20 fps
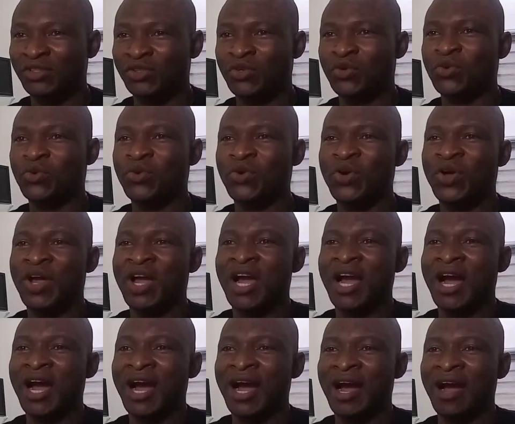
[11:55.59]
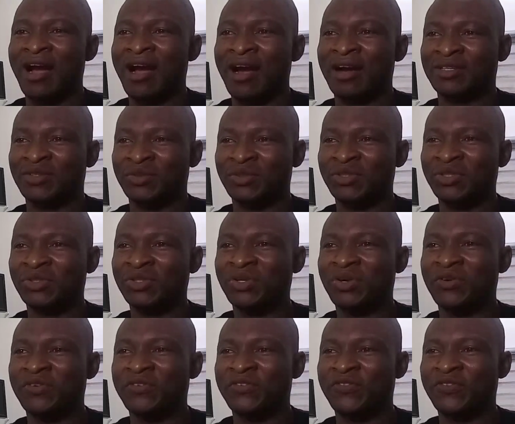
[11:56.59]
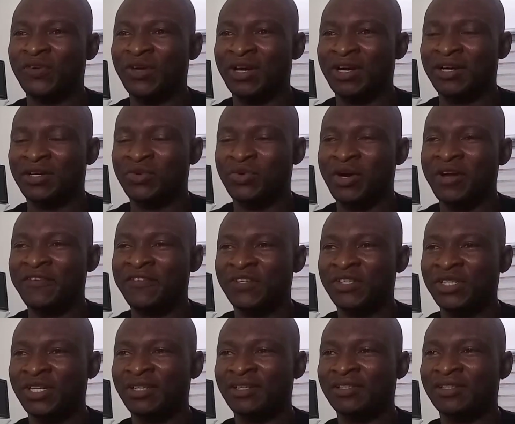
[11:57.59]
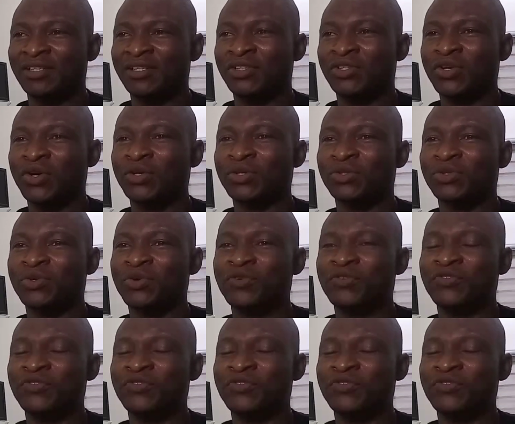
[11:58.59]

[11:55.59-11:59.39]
So attenuation coefficient is also